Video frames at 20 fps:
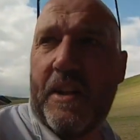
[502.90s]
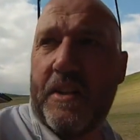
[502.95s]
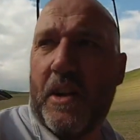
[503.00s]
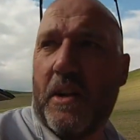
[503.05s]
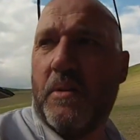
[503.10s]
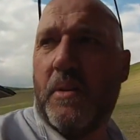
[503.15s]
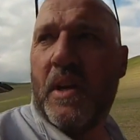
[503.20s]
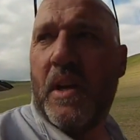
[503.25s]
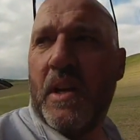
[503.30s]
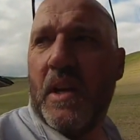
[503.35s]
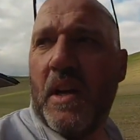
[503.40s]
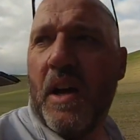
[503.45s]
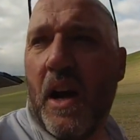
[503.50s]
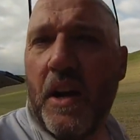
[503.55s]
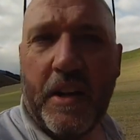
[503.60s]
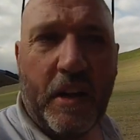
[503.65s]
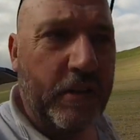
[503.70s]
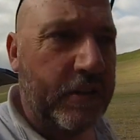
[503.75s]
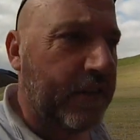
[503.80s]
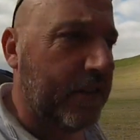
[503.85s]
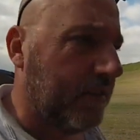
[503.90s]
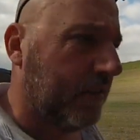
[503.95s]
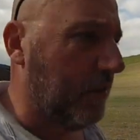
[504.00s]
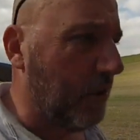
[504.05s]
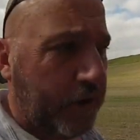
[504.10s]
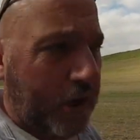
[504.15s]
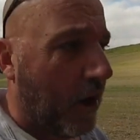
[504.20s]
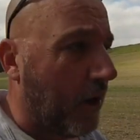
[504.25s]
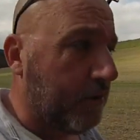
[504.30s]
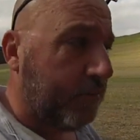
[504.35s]
Now I know
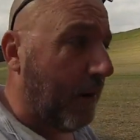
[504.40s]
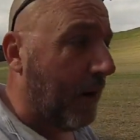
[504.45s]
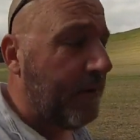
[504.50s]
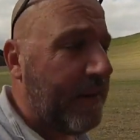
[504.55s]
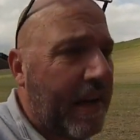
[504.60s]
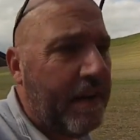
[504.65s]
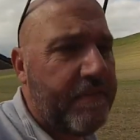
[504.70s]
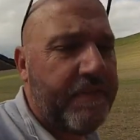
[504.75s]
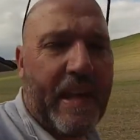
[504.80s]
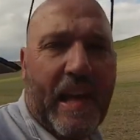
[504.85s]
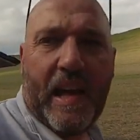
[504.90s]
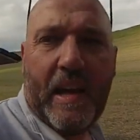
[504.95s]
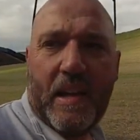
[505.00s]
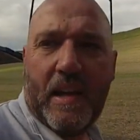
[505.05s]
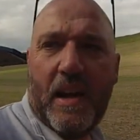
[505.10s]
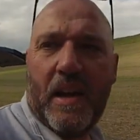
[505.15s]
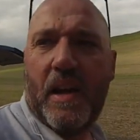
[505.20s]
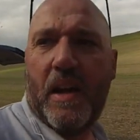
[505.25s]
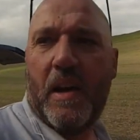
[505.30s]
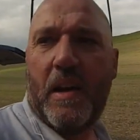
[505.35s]
you guys won't have that.